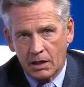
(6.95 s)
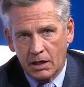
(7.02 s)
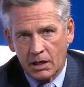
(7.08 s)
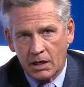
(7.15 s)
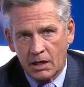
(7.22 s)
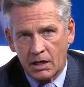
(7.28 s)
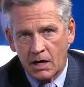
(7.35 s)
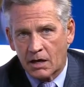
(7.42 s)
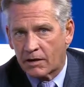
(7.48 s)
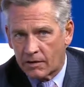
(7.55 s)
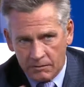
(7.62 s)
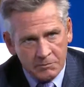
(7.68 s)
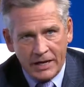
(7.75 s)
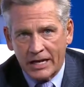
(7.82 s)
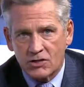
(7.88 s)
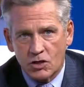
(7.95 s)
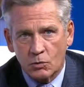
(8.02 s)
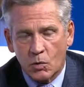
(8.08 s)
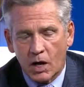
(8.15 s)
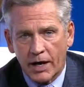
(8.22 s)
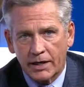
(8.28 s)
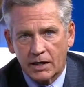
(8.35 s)
in
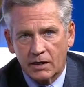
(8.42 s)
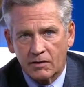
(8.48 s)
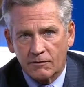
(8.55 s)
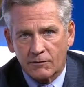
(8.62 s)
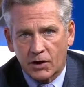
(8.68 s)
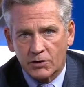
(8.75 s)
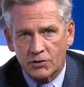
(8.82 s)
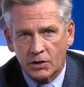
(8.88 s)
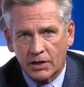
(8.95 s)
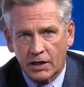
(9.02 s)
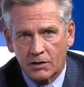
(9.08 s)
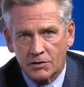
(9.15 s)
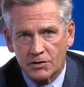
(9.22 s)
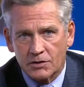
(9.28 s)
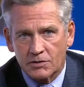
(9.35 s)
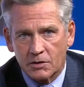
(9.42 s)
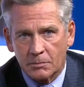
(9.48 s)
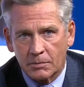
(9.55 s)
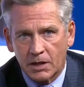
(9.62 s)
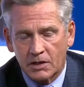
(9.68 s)
nationwide in the foster care system.